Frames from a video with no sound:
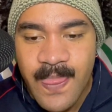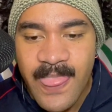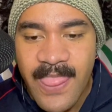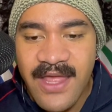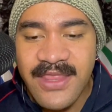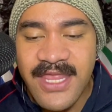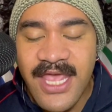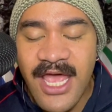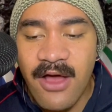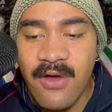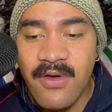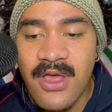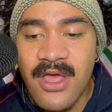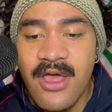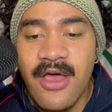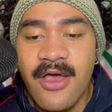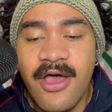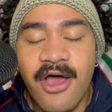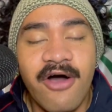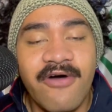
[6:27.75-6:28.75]
Now,
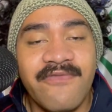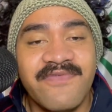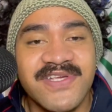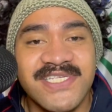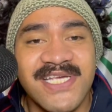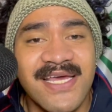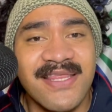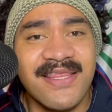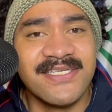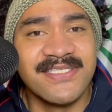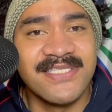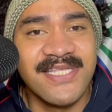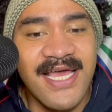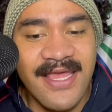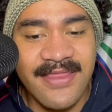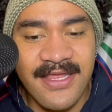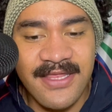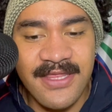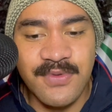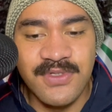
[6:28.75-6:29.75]
obviously, I
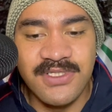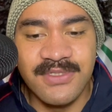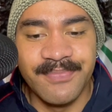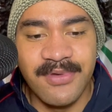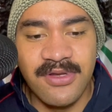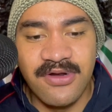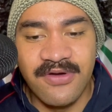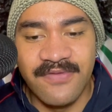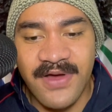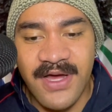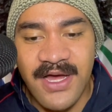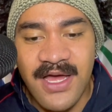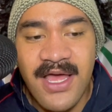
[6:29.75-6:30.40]
understand that there was a bit of